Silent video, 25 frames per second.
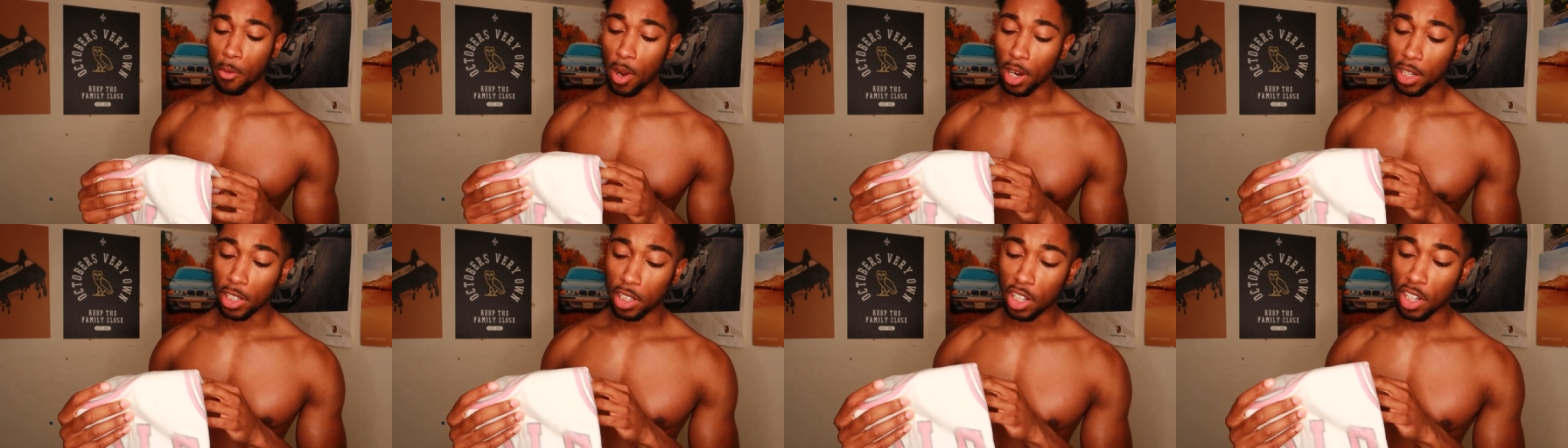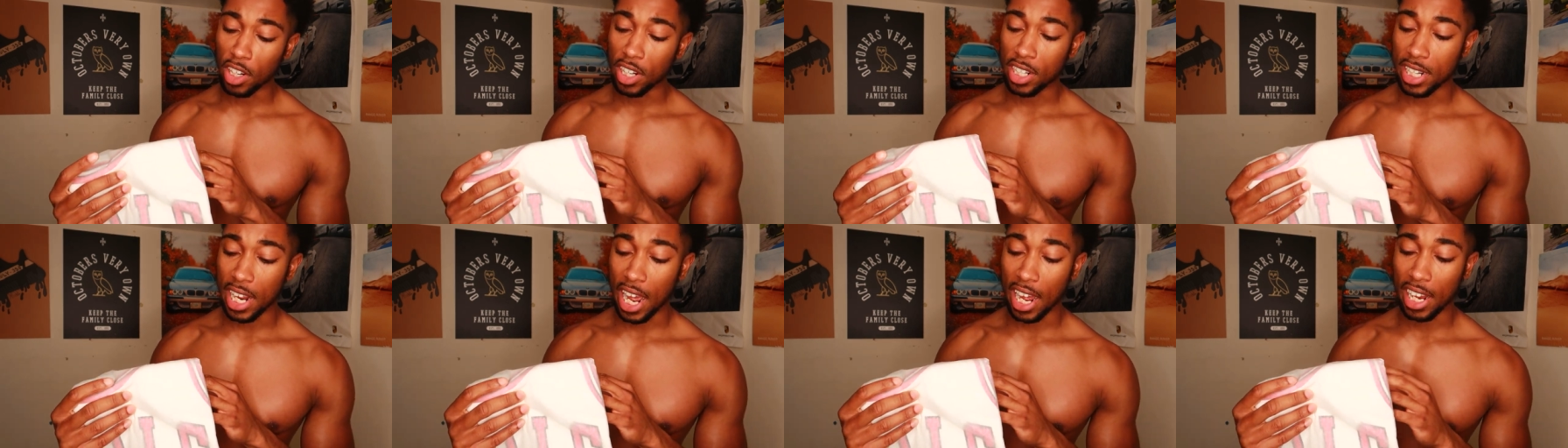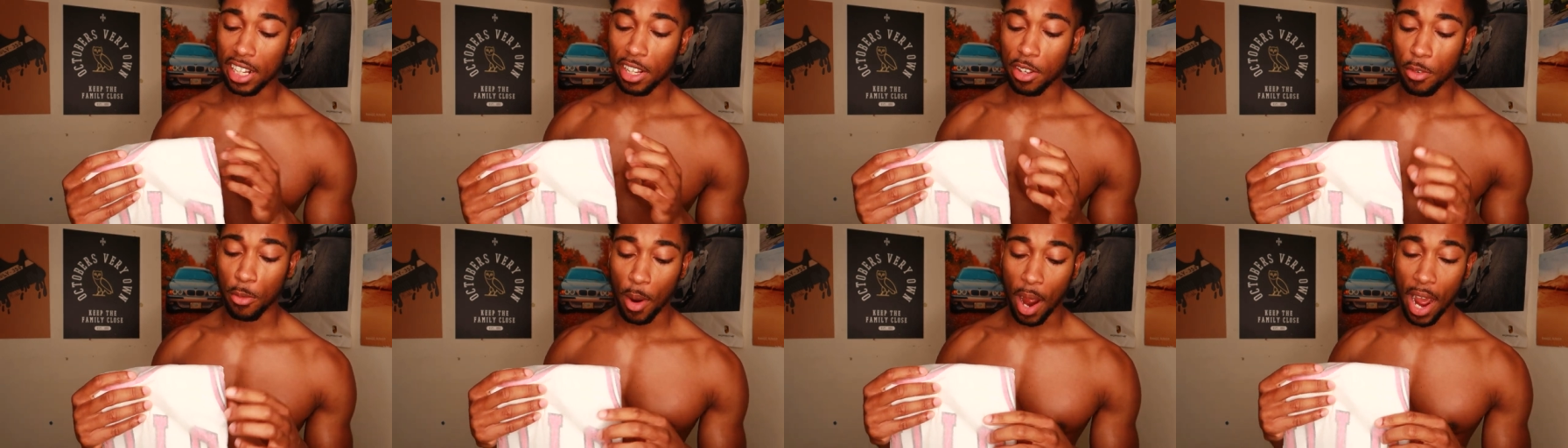wonder
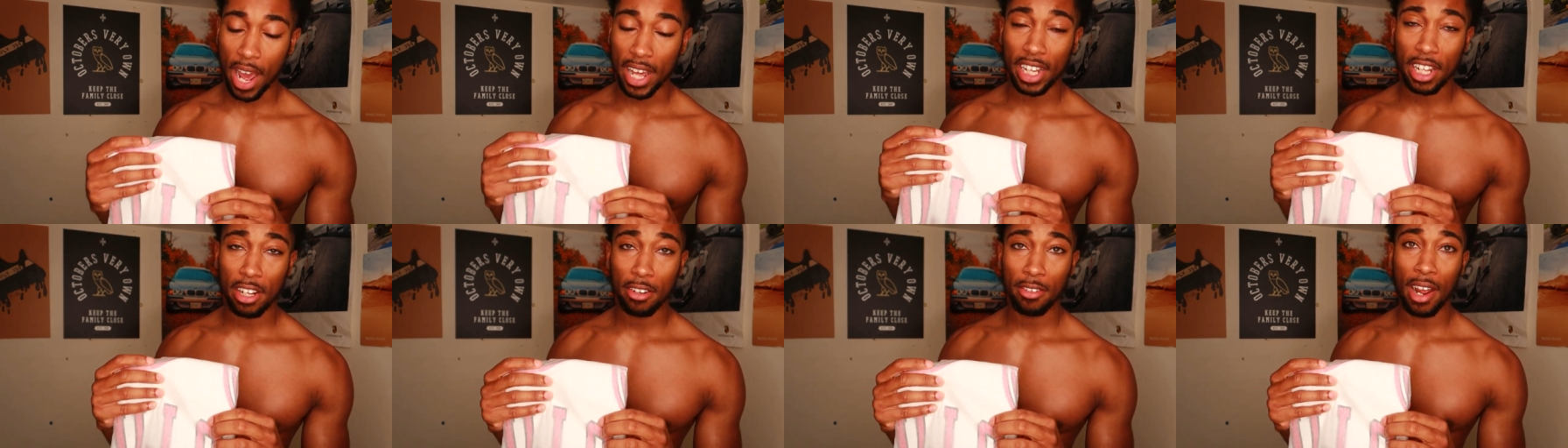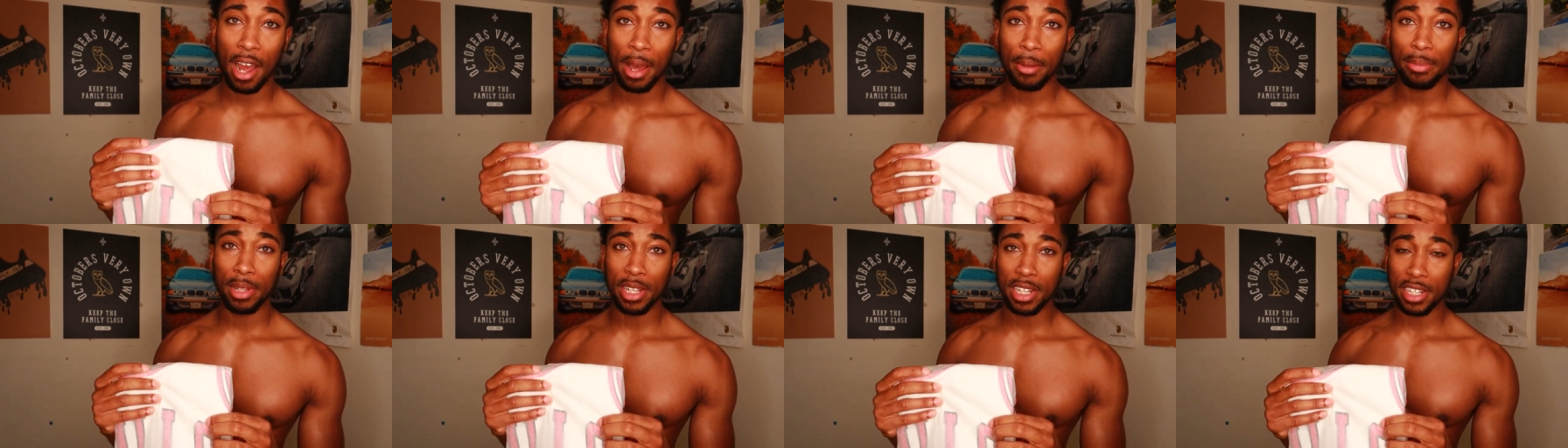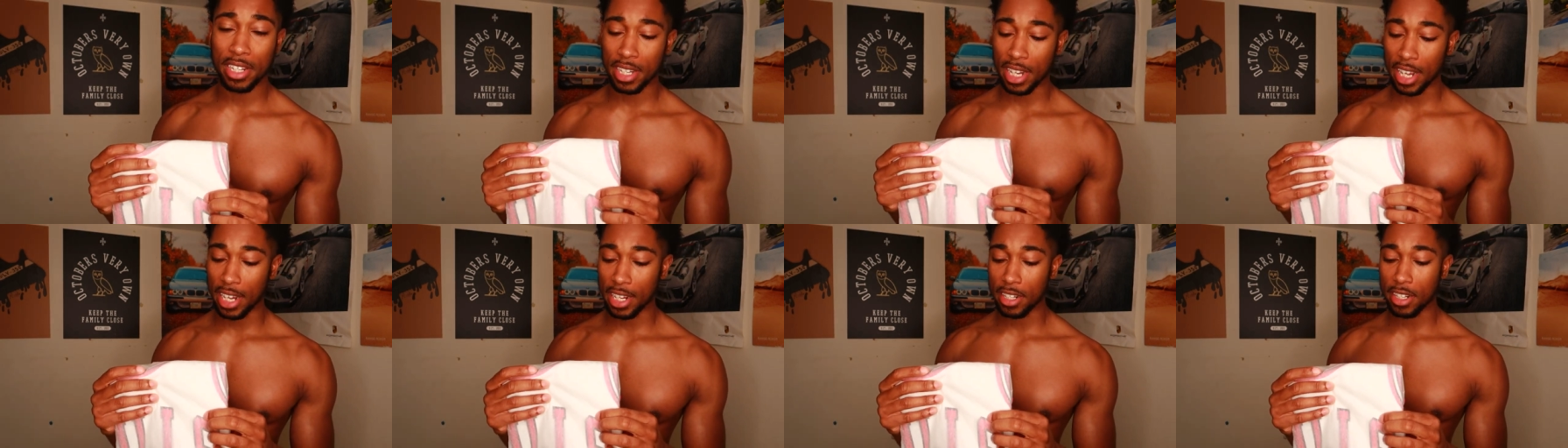exactly why they wrap
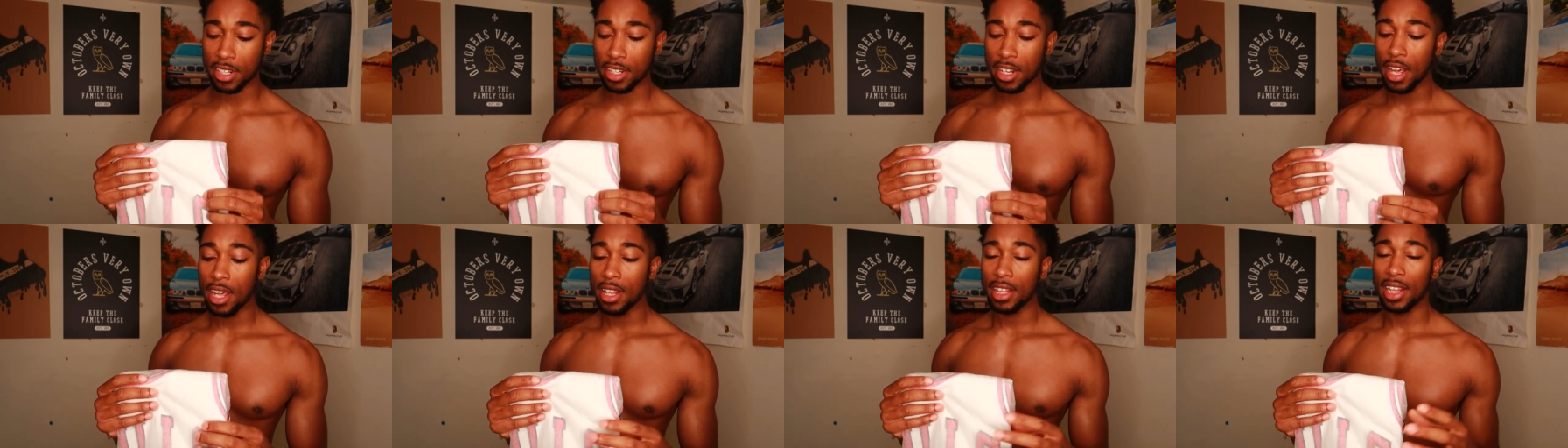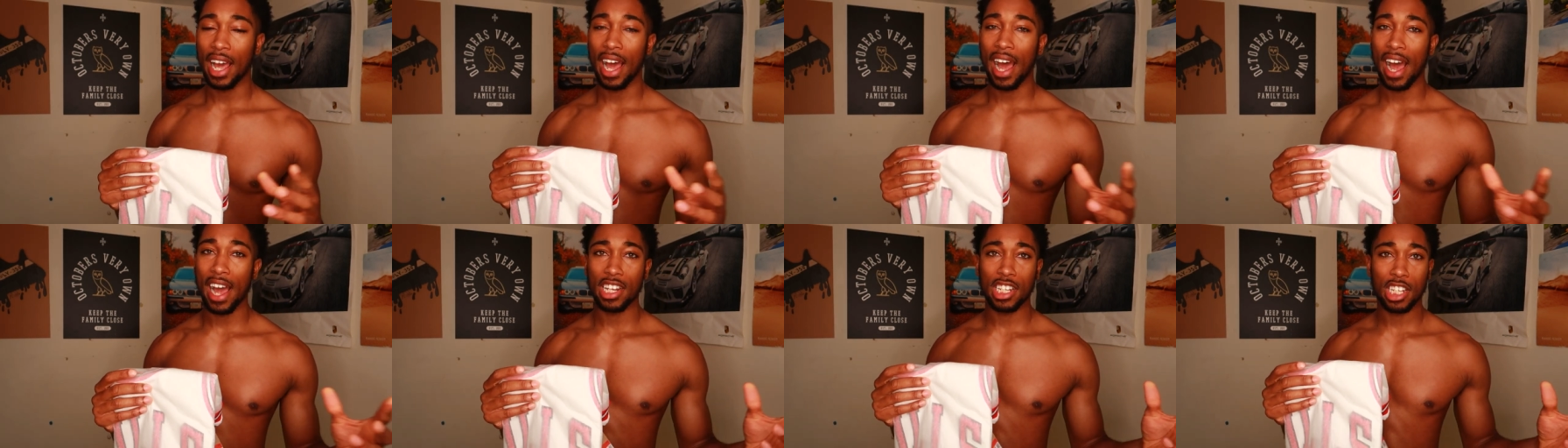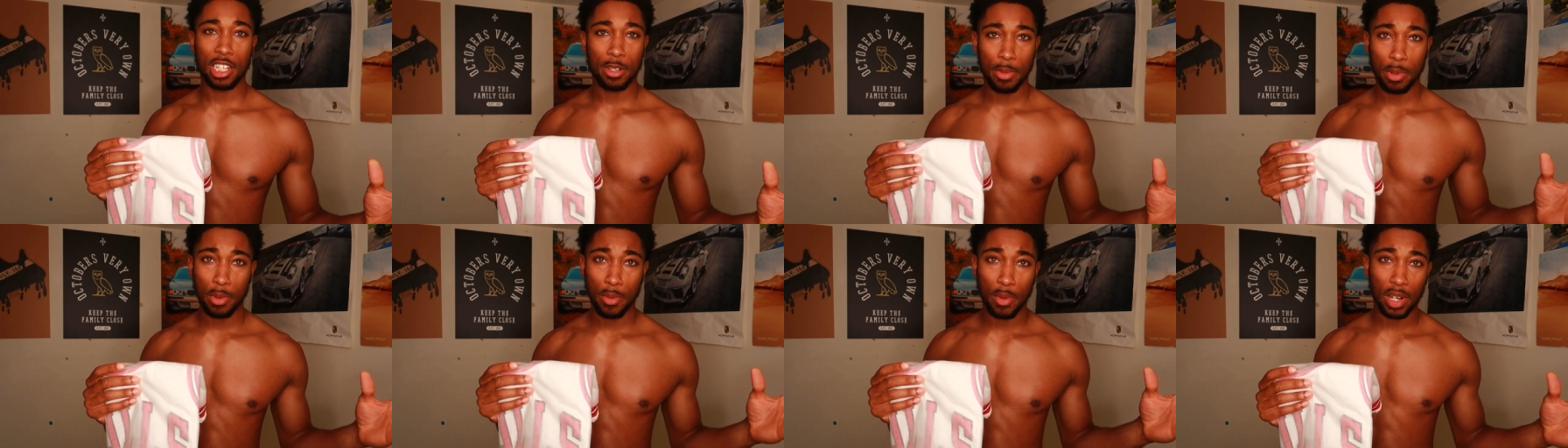these things. That
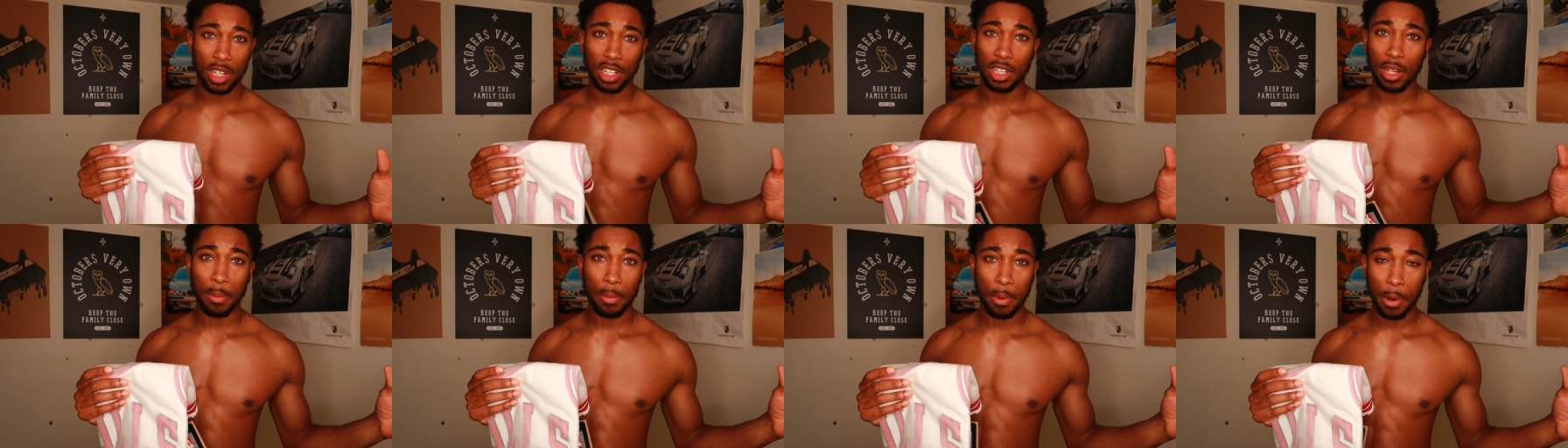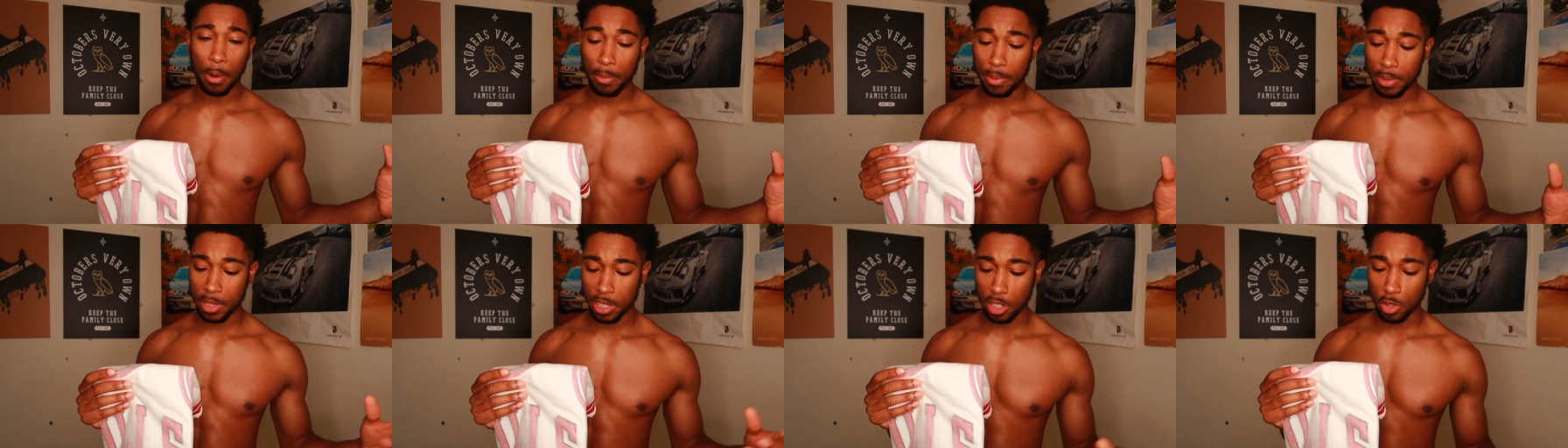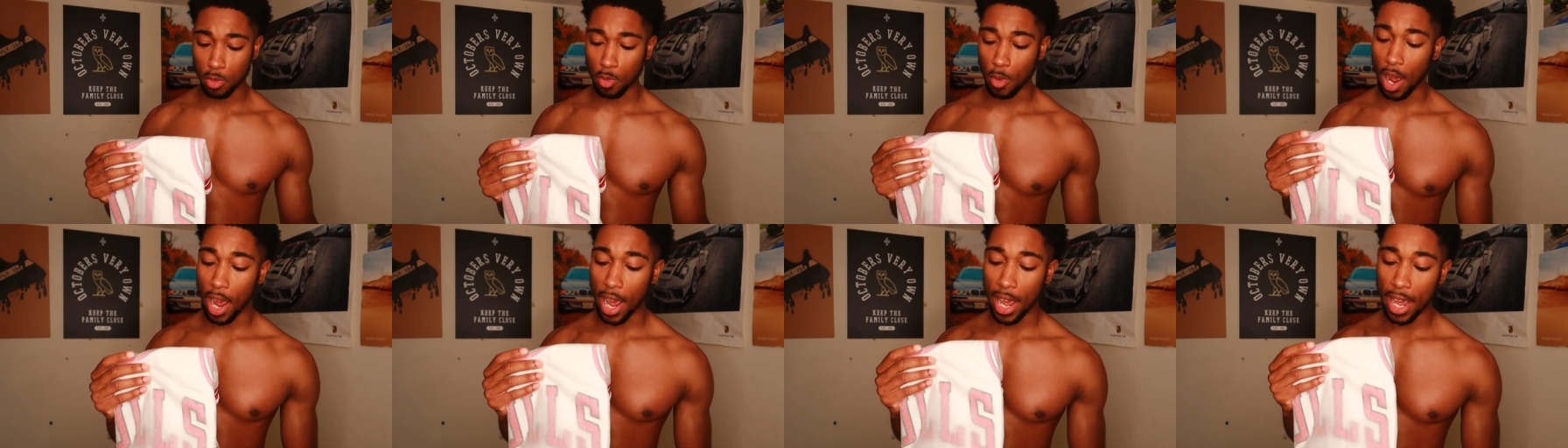has to be one of the
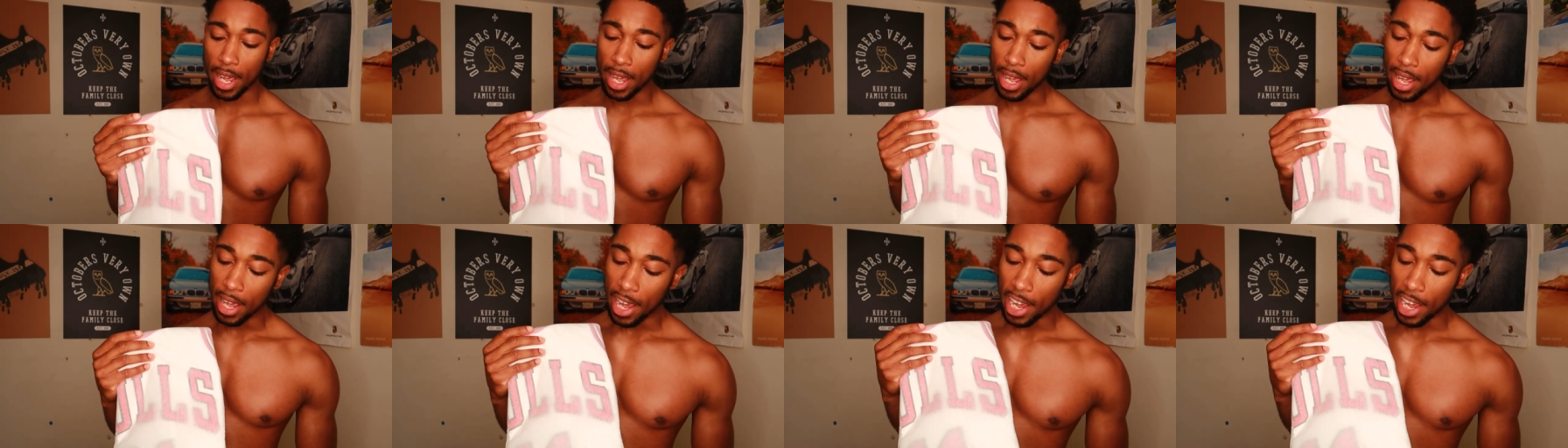purposes why.